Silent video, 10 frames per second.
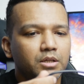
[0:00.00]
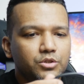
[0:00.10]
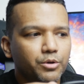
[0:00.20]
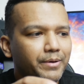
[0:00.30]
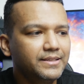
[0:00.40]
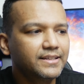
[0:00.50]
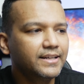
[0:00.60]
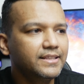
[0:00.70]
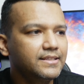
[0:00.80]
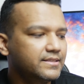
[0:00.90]
So
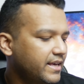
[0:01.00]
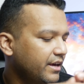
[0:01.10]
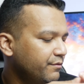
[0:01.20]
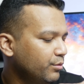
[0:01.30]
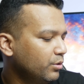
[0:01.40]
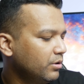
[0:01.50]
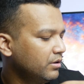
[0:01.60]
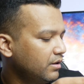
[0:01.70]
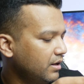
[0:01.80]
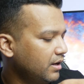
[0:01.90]
basically, this
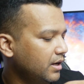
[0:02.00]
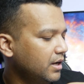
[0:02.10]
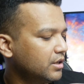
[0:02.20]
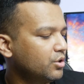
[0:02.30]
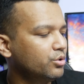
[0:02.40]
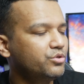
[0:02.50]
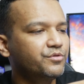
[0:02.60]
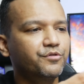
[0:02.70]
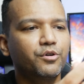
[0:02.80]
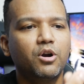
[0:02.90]
cable uh, goes
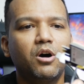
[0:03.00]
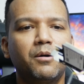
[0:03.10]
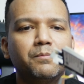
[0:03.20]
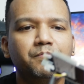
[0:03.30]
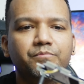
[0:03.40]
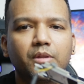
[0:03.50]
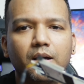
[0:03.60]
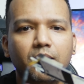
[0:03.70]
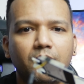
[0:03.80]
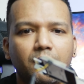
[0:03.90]
from
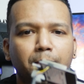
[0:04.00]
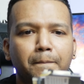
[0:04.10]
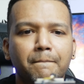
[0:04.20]
uh,